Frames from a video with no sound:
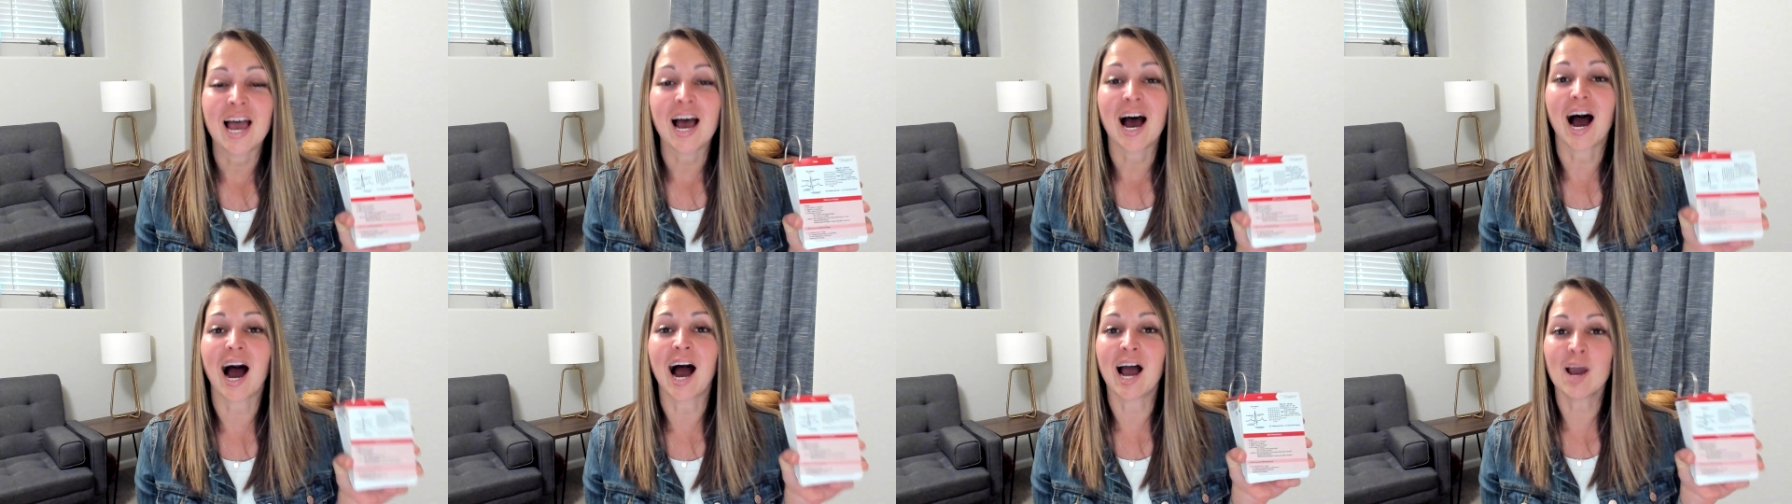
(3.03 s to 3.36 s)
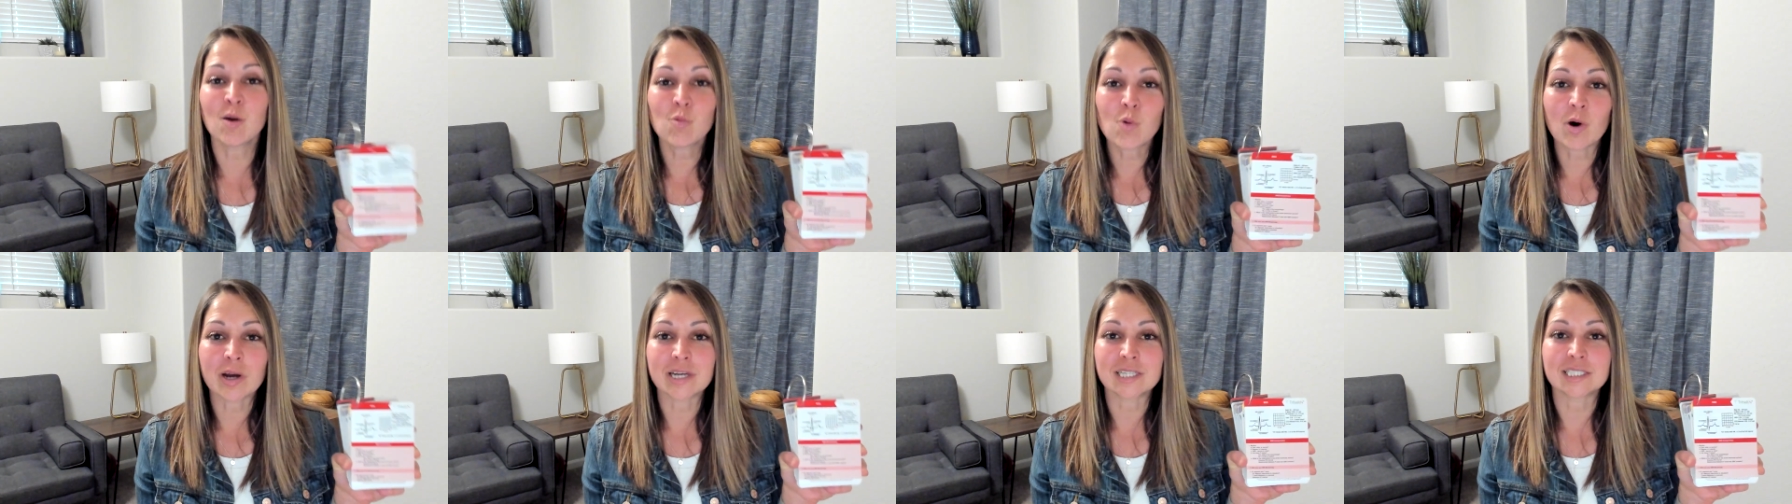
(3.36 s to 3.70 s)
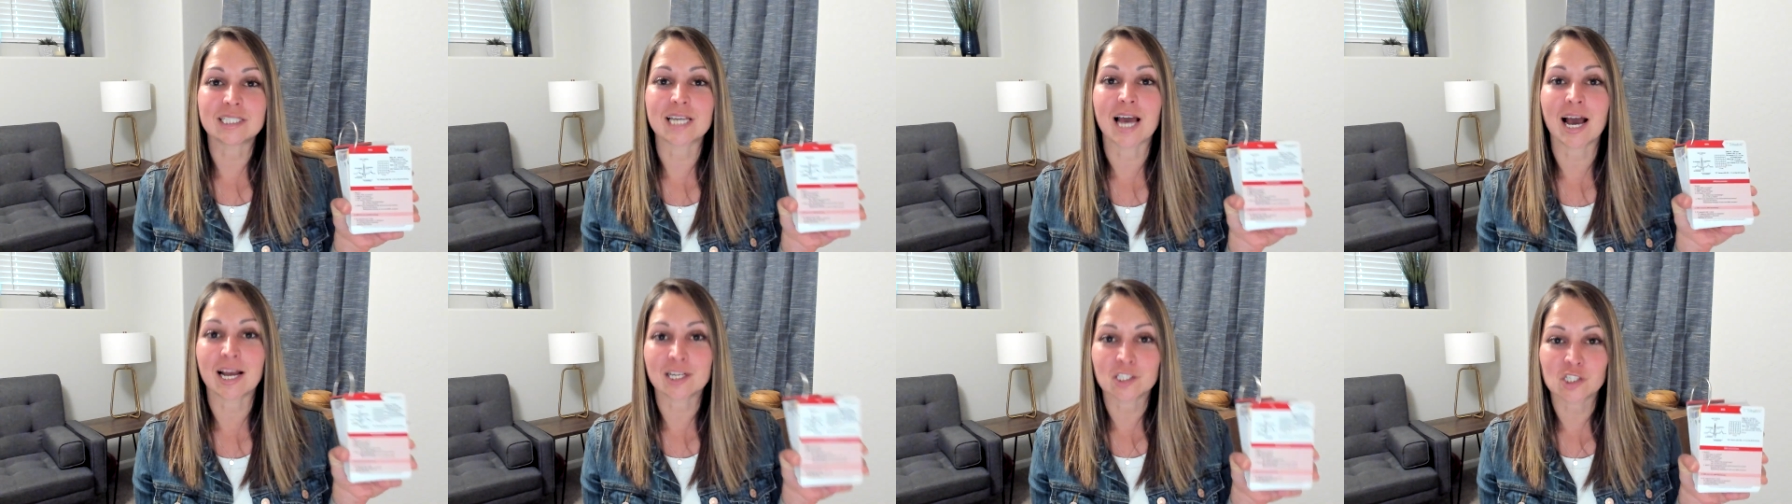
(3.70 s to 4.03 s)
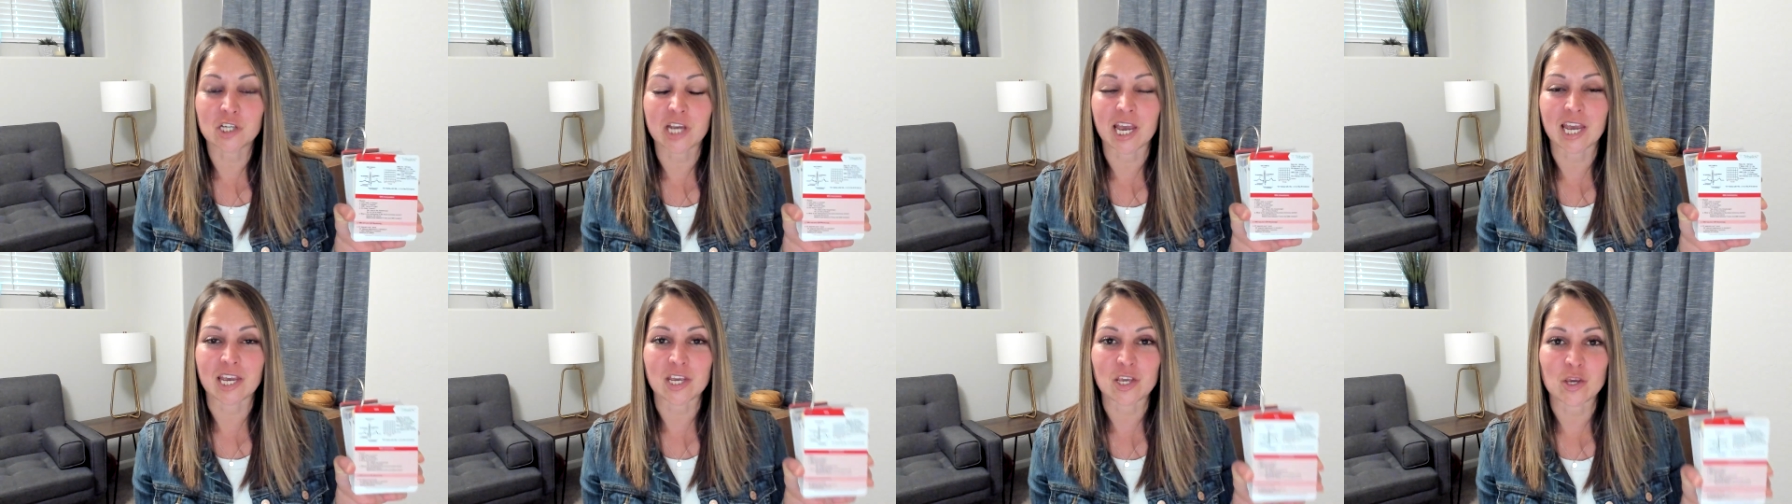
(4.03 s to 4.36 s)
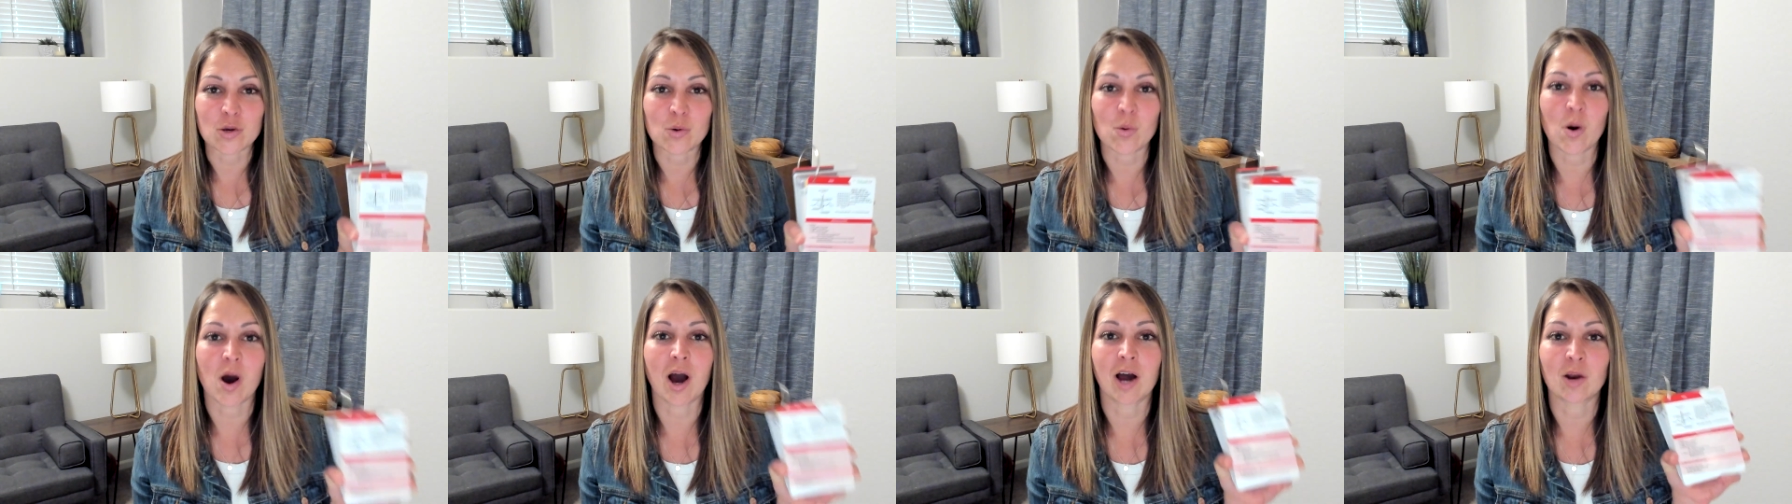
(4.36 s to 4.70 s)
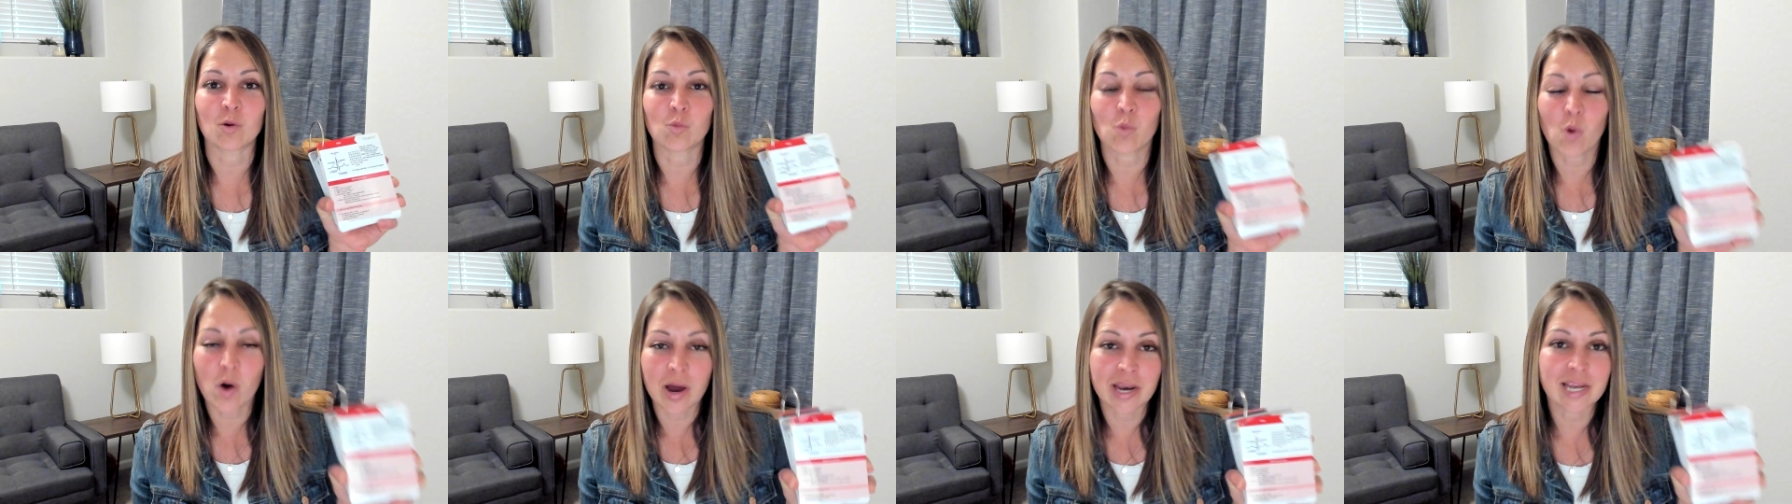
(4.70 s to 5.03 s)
I wanted to educate you on what